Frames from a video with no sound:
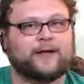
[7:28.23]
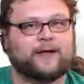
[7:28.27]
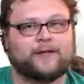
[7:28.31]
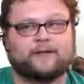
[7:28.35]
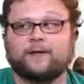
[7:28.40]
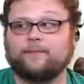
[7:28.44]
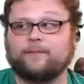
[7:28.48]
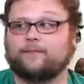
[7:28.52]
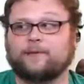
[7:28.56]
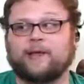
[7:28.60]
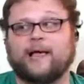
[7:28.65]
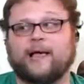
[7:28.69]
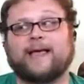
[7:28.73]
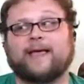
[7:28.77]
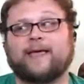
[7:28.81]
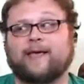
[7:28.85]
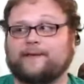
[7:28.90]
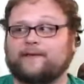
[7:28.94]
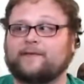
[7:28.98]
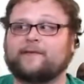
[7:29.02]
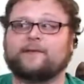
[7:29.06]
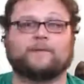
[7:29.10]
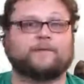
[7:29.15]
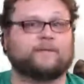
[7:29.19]
and I think Black
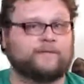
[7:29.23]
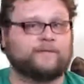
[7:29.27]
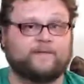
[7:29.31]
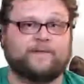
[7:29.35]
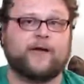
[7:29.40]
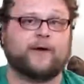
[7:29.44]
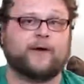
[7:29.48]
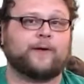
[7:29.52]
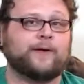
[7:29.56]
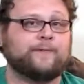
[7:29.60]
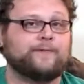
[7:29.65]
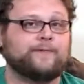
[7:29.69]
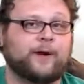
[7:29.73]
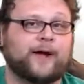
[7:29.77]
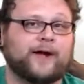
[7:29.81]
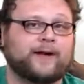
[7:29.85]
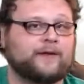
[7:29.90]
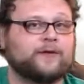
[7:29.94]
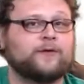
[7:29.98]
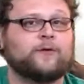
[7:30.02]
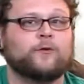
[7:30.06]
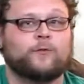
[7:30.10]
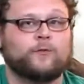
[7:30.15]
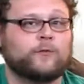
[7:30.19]
has some very
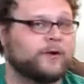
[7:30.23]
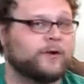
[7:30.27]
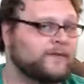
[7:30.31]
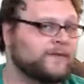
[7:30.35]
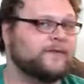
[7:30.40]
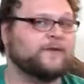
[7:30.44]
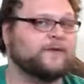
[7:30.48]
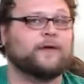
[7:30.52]
practical ones.